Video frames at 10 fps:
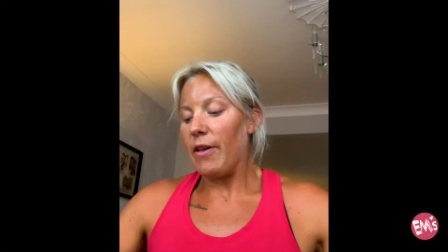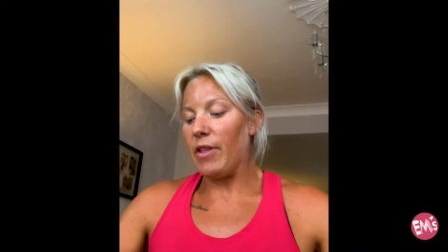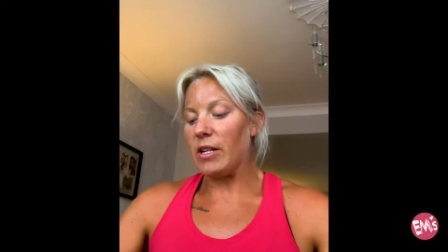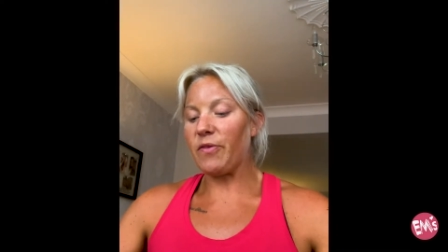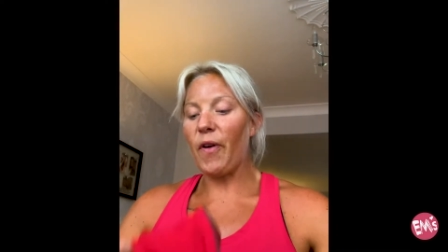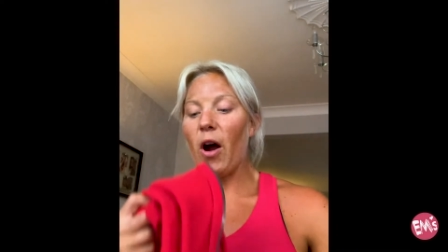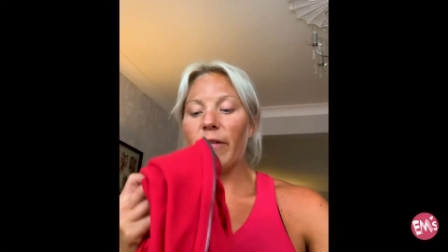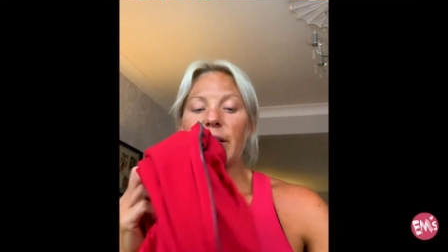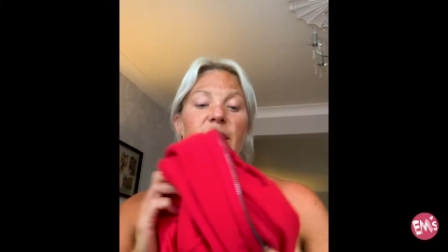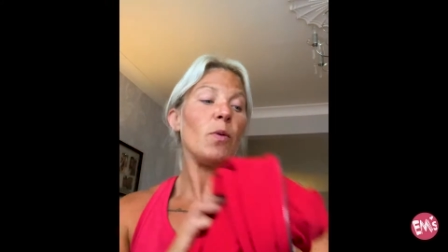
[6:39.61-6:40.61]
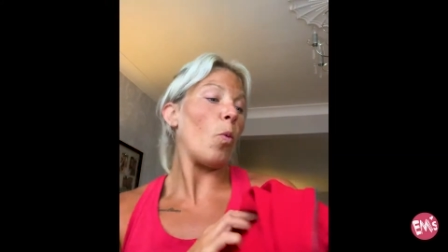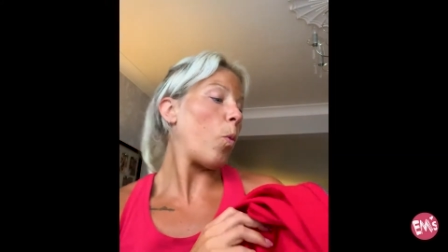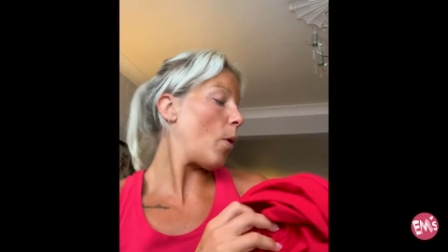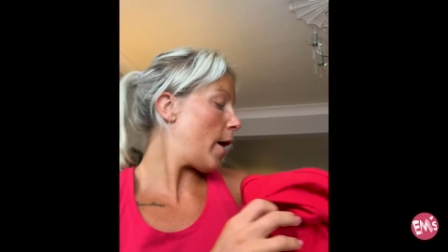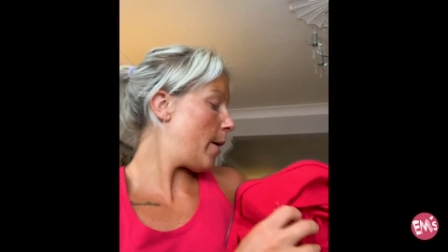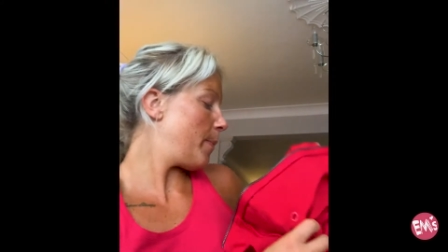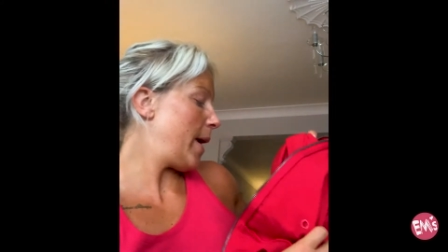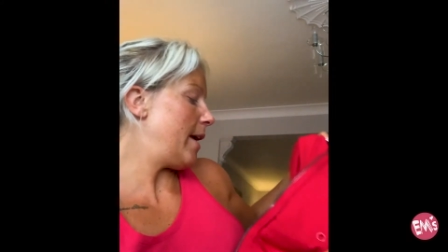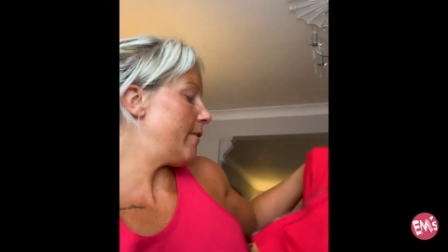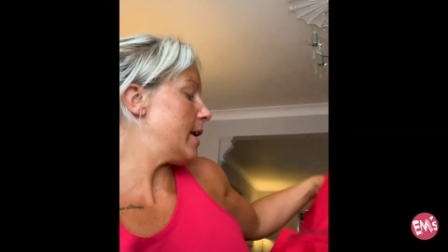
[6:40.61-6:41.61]
As far as the
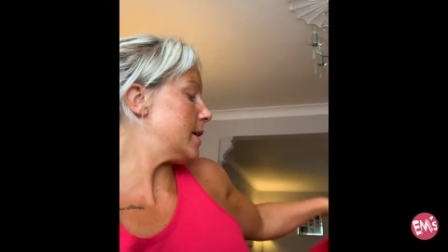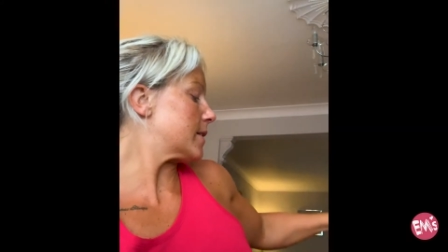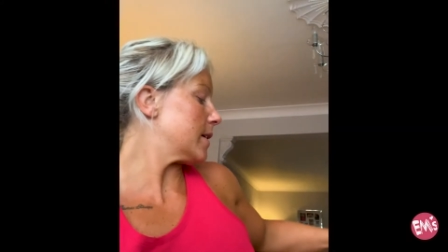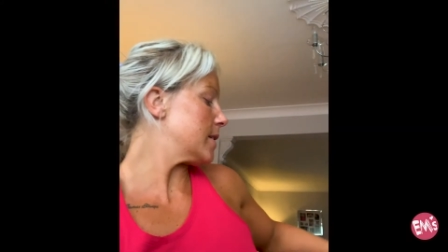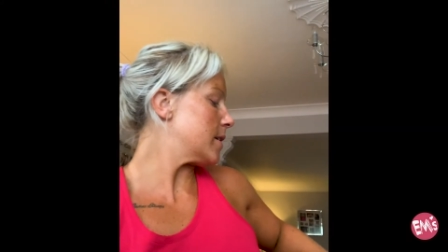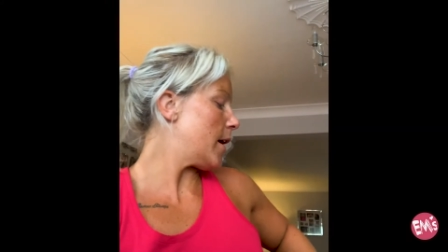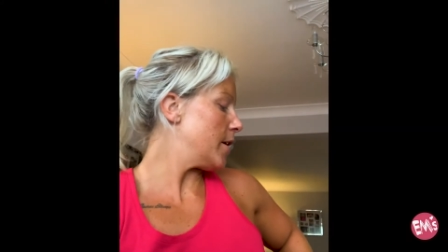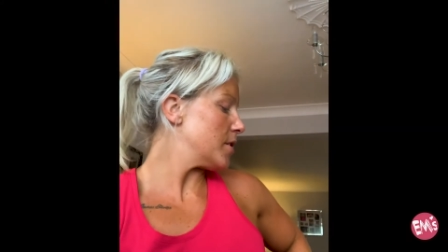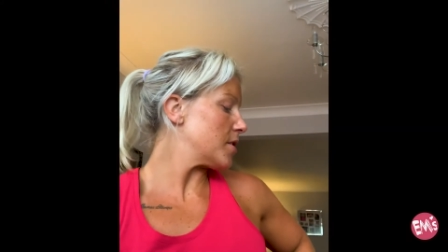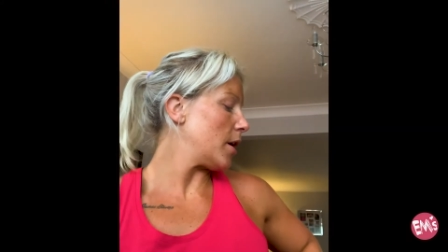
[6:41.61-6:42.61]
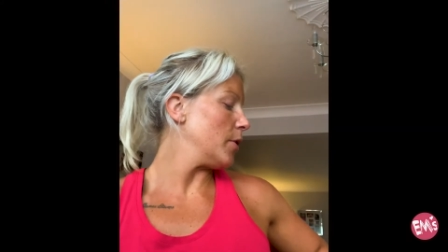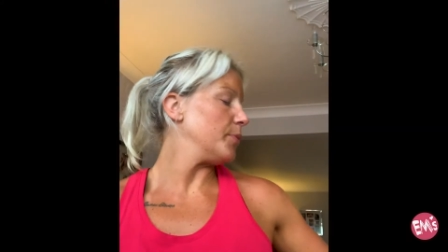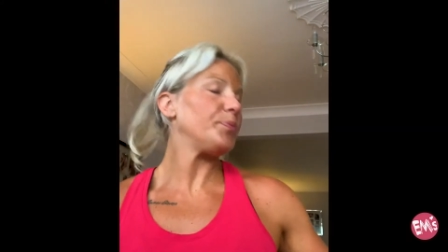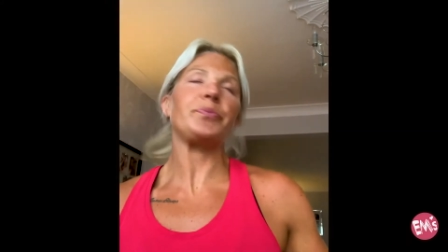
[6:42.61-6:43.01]
period is concerned, so